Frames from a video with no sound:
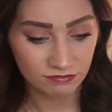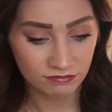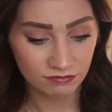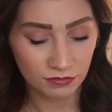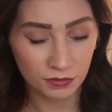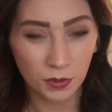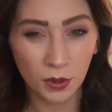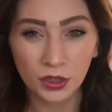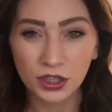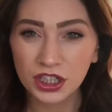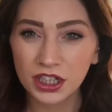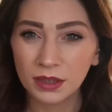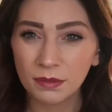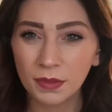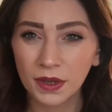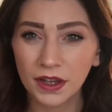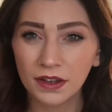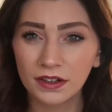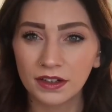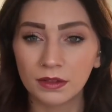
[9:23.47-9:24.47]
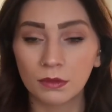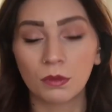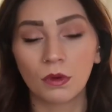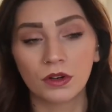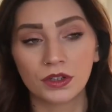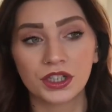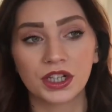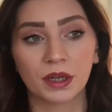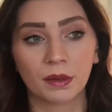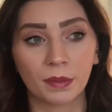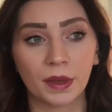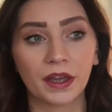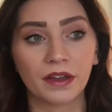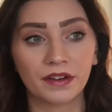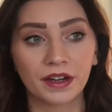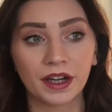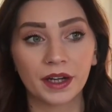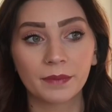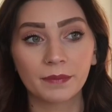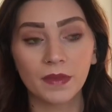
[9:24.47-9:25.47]
Washing powder.
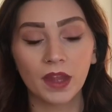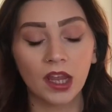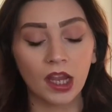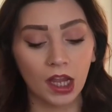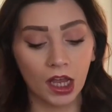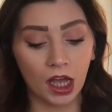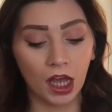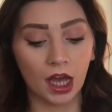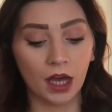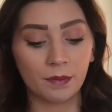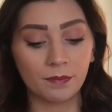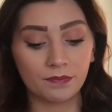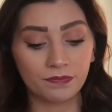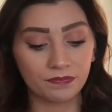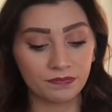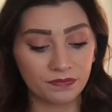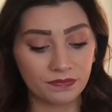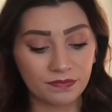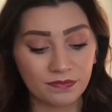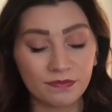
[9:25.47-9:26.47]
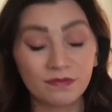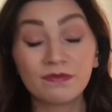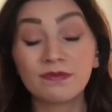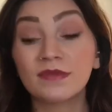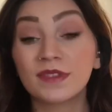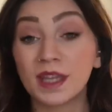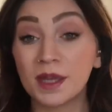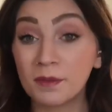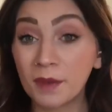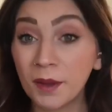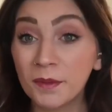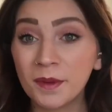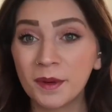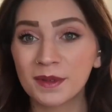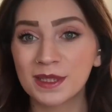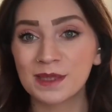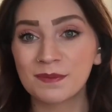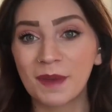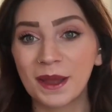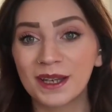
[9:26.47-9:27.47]
The amount we were
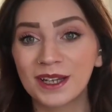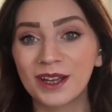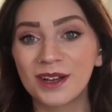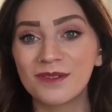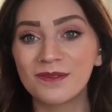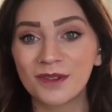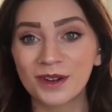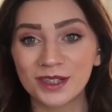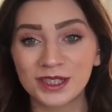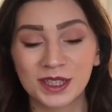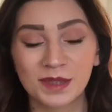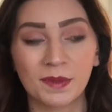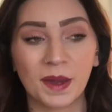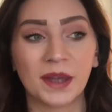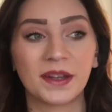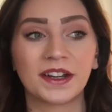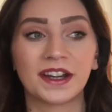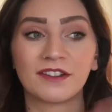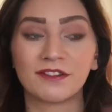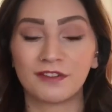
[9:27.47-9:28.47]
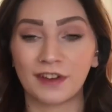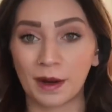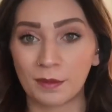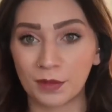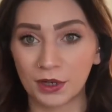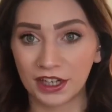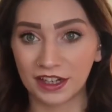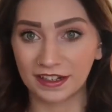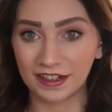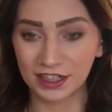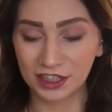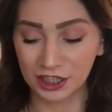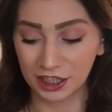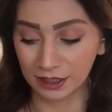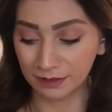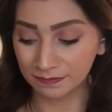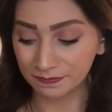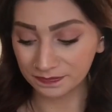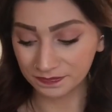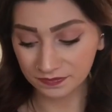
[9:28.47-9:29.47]
spending on washing powder and fabric conditioner
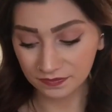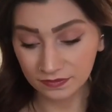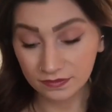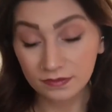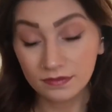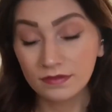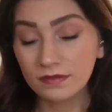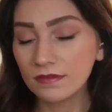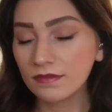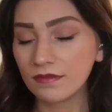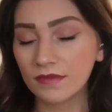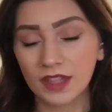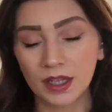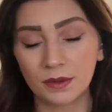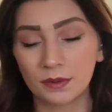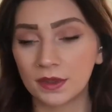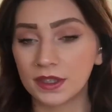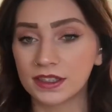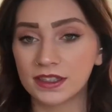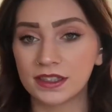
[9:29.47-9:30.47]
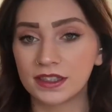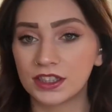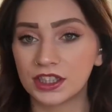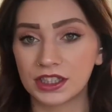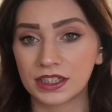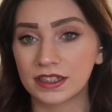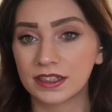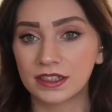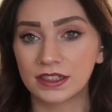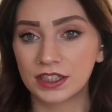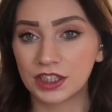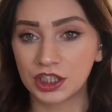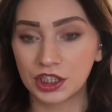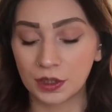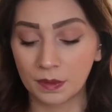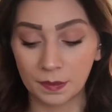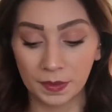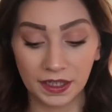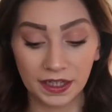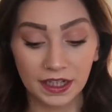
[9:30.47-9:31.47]
was just
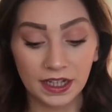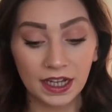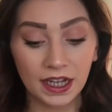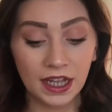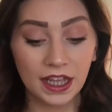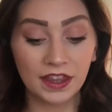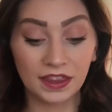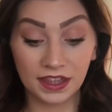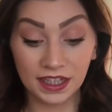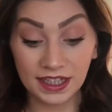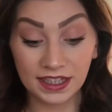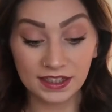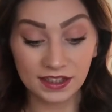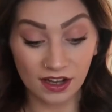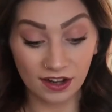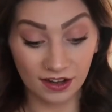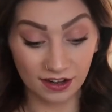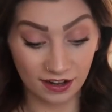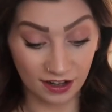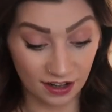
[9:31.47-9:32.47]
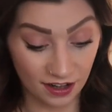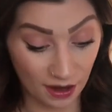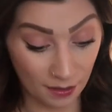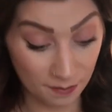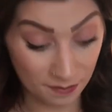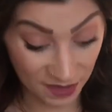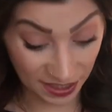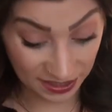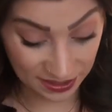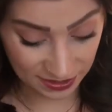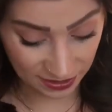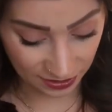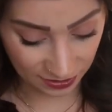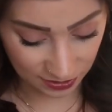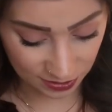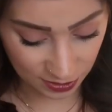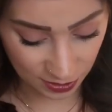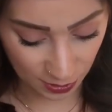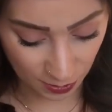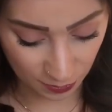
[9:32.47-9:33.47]
stupid. These are amazing.
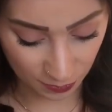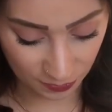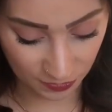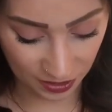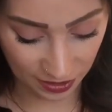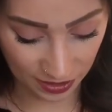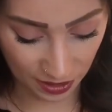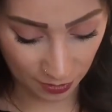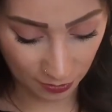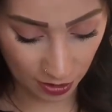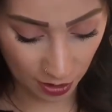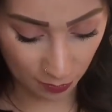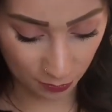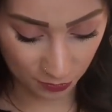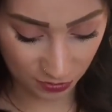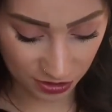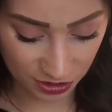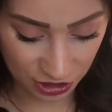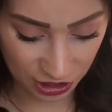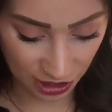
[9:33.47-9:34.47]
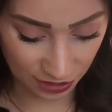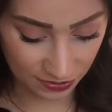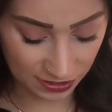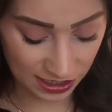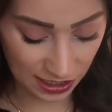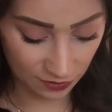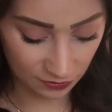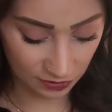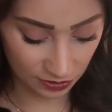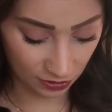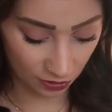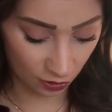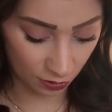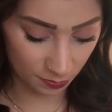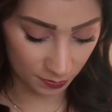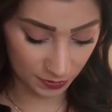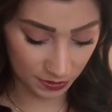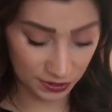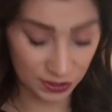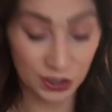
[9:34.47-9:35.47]
So they now come with a child safety lock
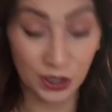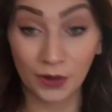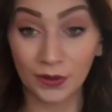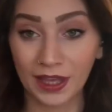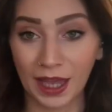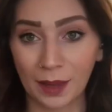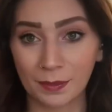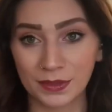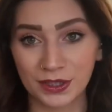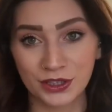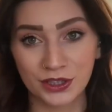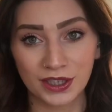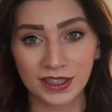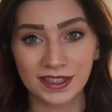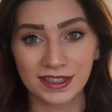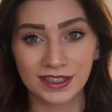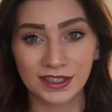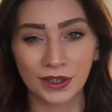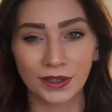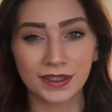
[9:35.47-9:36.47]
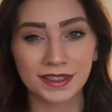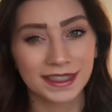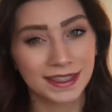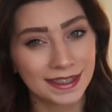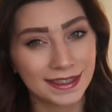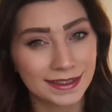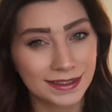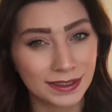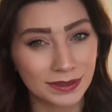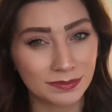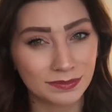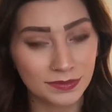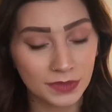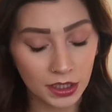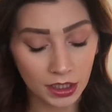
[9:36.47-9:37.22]
because y'all can't be trusted not to eat them.